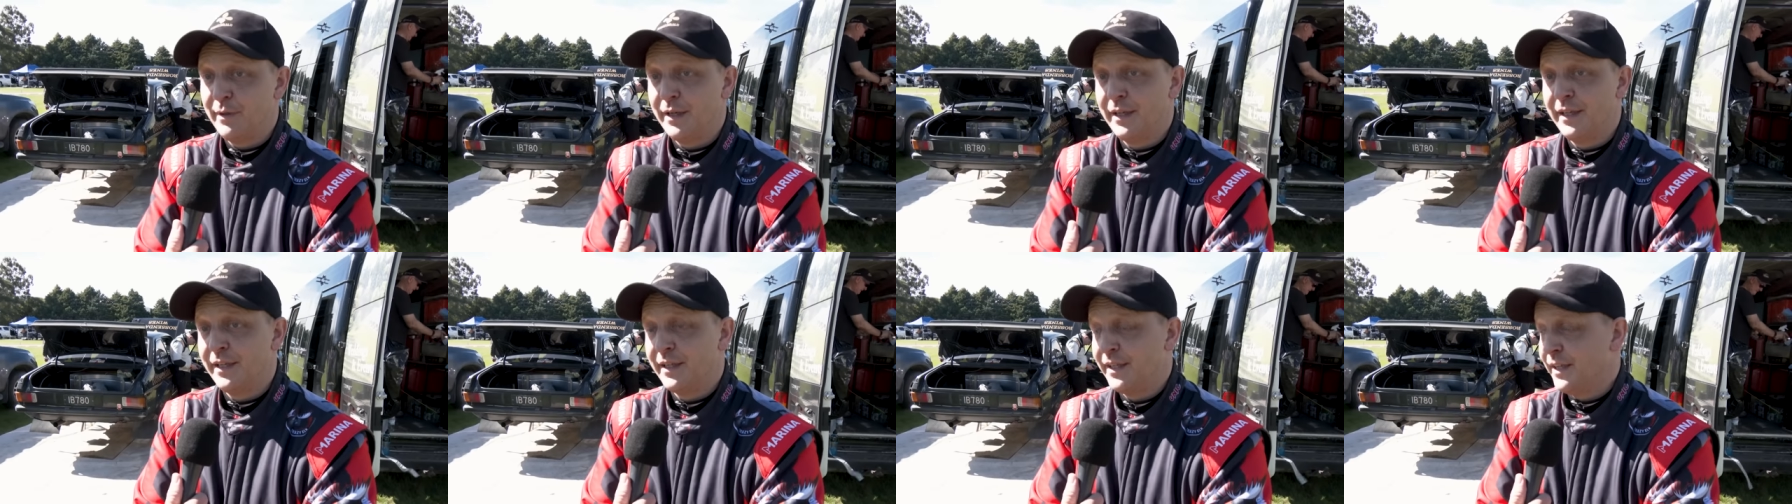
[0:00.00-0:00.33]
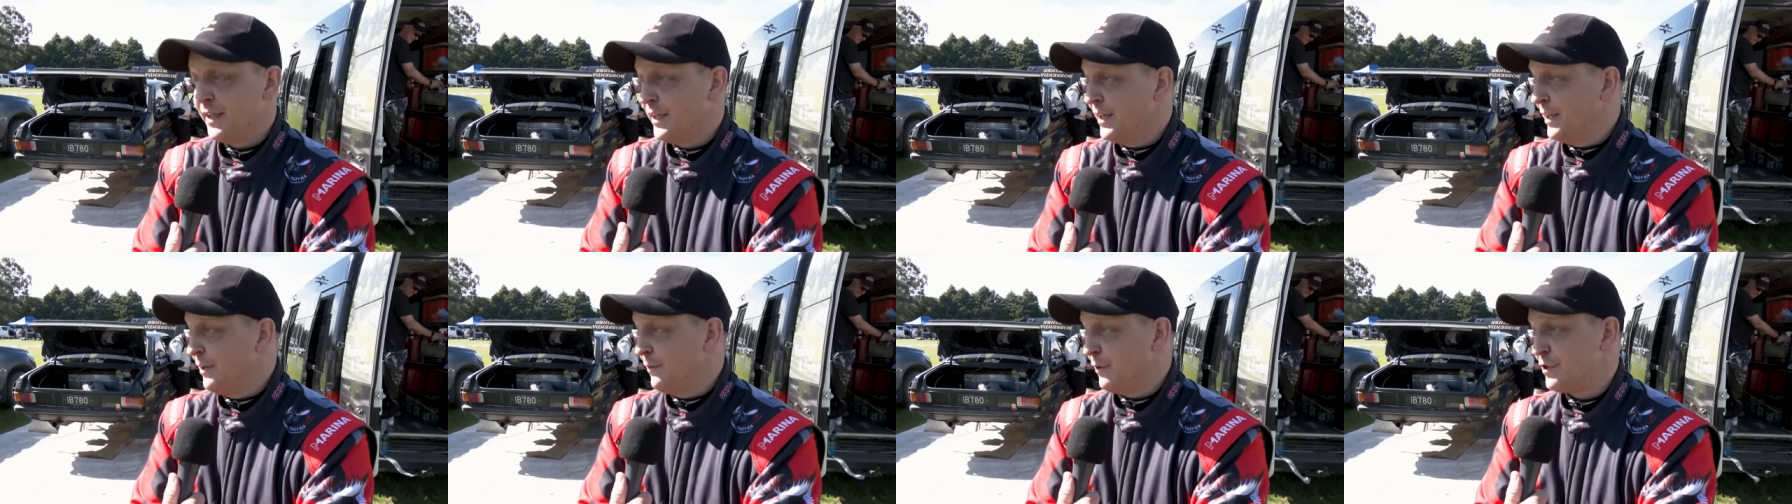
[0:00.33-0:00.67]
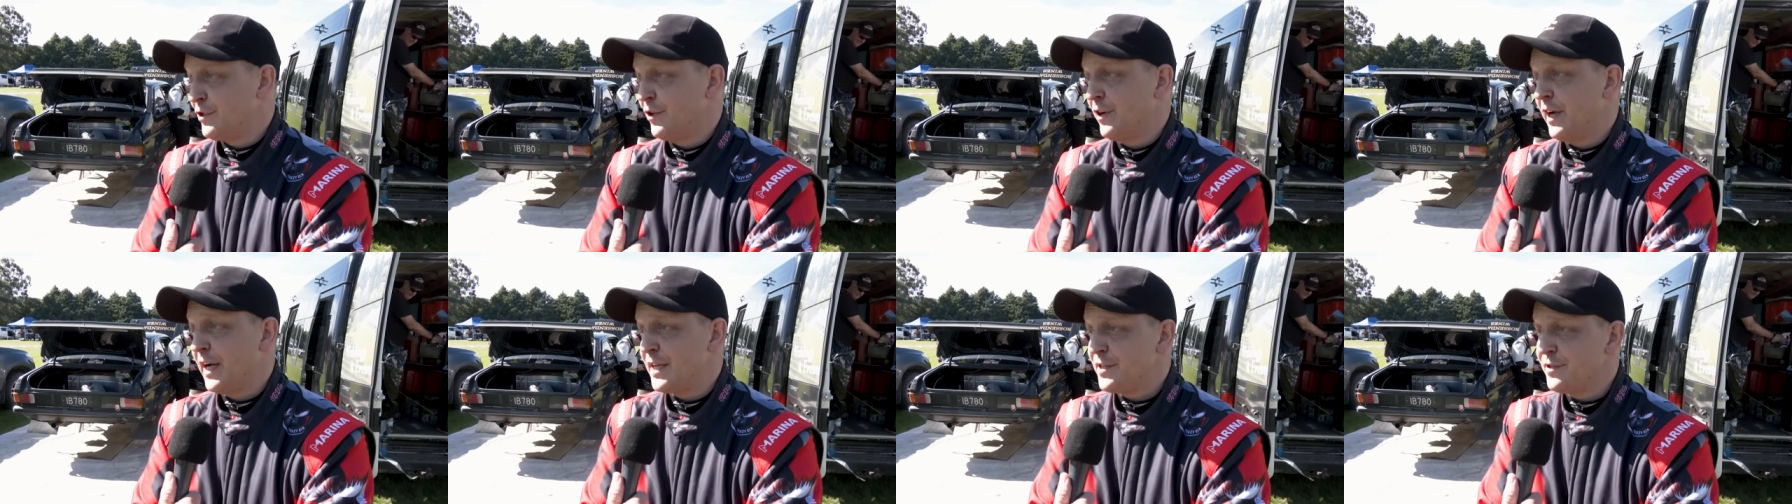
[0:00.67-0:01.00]
mean, for
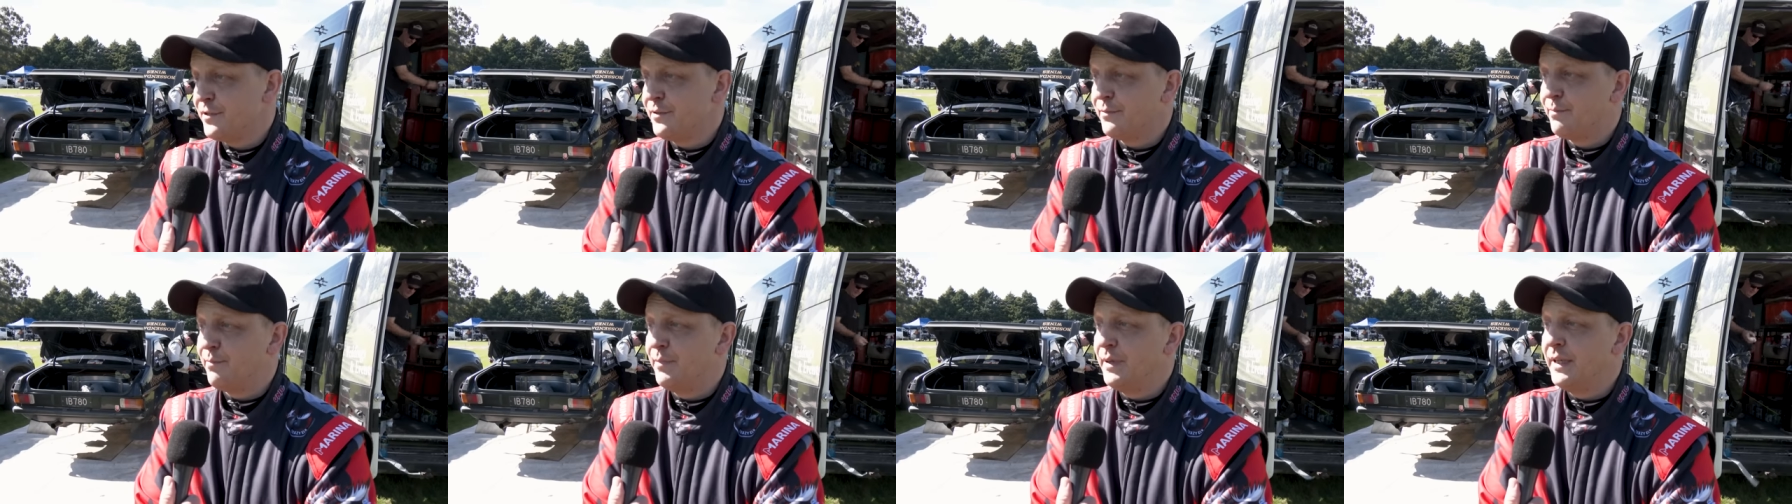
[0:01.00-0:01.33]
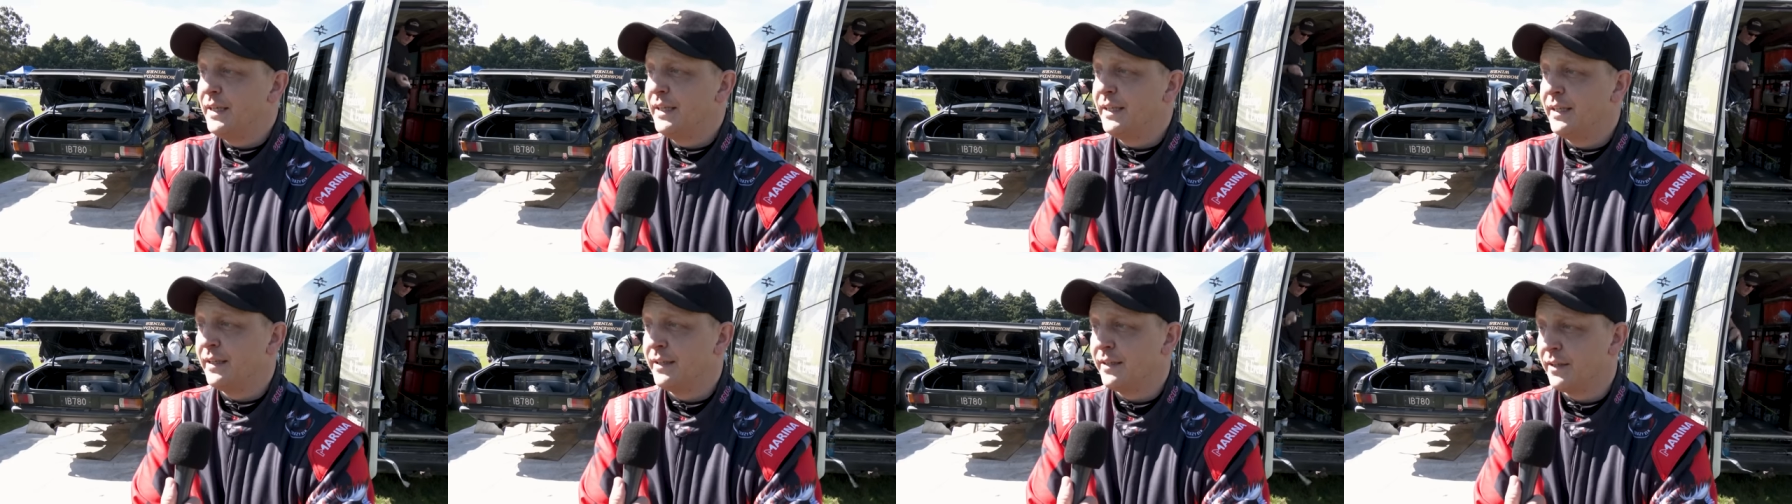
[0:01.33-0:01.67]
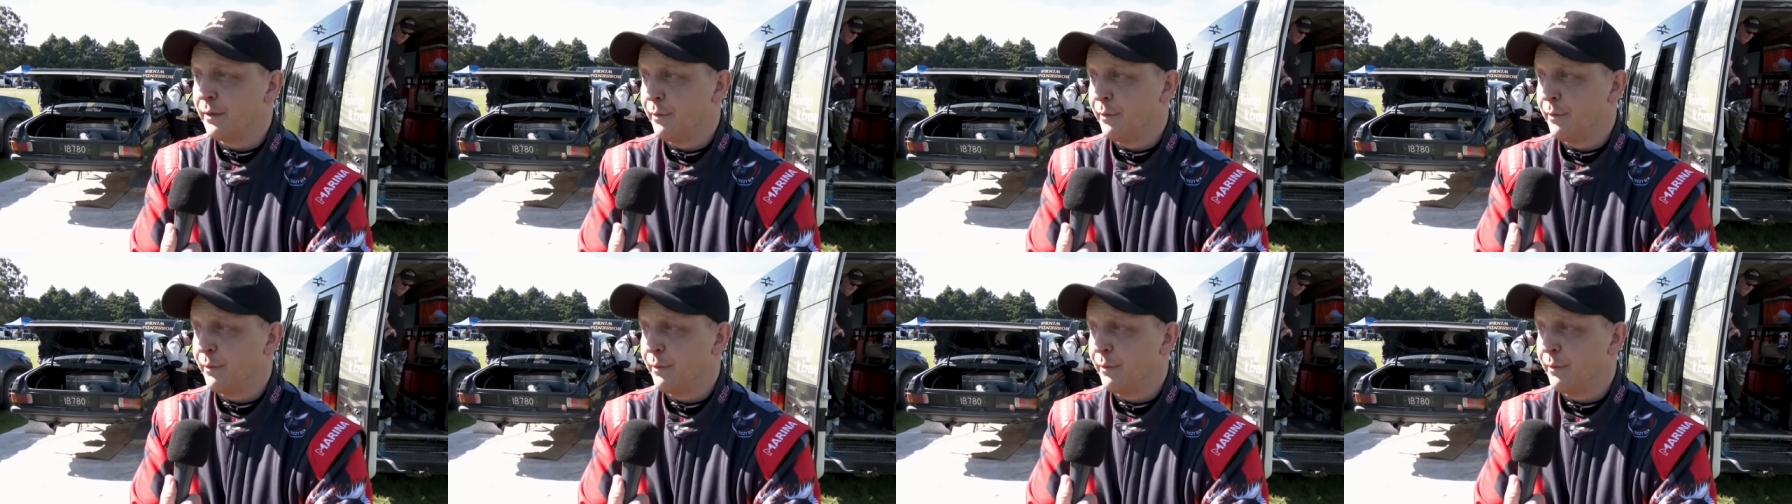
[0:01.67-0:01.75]
sure hasn't been.